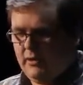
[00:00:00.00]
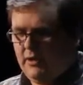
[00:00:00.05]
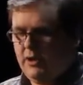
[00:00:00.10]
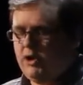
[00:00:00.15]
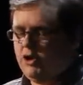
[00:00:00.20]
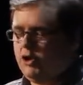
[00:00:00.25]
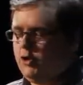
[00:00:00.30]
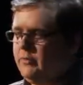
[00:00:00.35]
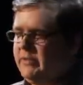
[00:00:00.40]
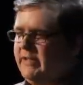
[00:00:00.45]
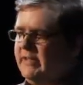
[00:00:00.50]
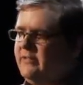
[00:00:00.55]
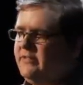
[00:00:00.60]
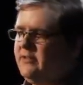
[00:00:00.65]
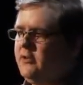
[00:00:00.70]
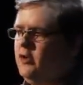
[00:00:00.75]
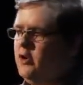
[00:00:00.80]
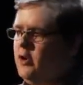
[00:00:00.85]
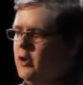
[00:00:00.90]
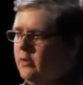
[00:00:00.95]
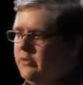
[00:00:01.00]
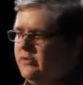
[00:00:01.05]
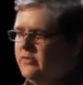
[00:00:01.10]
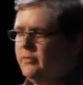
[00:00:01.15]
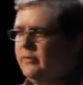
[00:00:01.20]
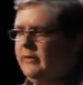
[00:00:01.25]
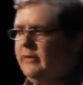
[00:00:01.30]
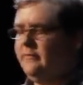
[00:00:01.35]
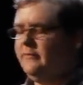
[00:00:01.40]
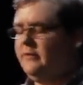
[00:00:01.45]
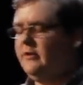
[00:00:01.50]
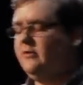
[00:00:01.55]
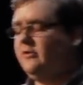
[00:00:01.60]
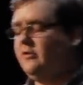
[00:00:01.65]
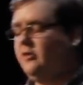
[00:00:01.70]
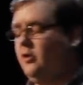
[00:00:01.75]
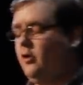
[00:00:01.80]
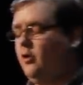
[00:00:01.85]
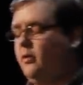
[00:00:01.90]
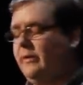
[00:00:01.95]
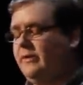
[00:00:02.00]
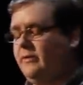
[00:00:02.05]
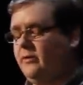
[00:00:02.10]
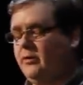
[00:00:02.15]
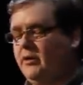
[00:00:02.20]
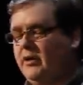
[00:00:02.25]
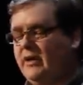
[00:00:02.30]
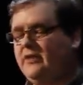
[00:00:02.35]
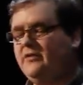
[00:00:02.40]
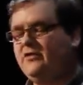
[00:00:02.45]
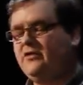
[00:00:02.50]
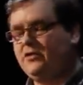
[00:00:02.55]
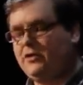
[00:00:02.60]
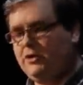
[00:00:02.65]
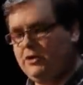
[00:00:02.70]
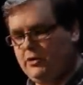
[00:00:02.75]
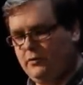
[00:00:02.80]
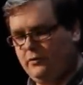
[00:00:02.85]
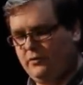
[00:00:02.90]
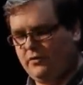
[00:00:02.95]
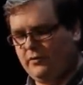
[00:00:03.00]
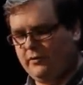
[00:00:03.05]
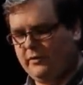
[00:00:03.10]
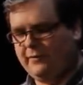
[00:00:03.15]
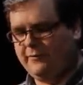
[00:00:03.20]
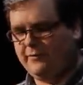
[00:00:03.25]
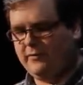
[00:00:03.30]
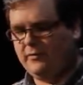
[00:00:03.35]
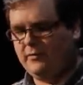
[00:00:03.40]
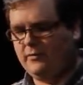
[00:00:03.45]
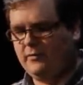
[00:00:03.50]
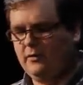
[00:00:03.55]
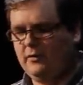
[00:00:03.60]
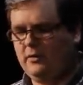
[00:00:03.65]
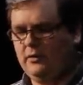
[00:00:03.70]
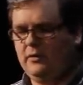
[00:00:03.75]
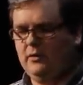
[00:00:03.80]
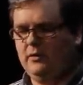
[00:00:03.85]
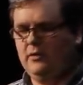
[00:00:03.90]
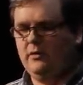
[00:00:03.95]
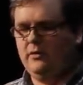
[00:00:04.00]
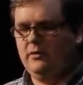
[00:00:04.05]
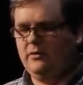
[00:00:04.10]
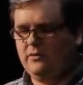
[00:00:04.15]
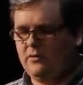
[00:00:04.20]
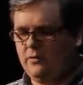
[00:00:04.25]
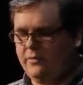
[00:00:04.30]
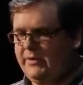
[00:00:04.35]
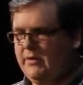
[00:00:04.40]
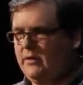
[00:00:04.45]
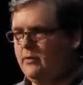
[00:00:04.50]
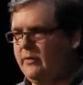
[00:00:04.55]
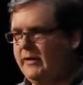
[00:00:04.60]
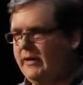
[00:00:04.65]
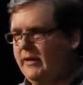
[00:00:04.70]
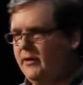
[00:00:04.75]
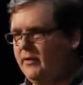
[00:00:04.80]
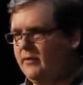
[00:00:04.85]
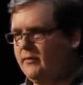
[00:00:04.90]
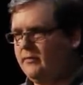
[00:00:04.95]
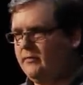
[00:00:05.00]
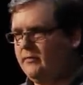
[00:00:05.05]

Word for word: You need to know Swift to know whether or not to use Swift. So be aware.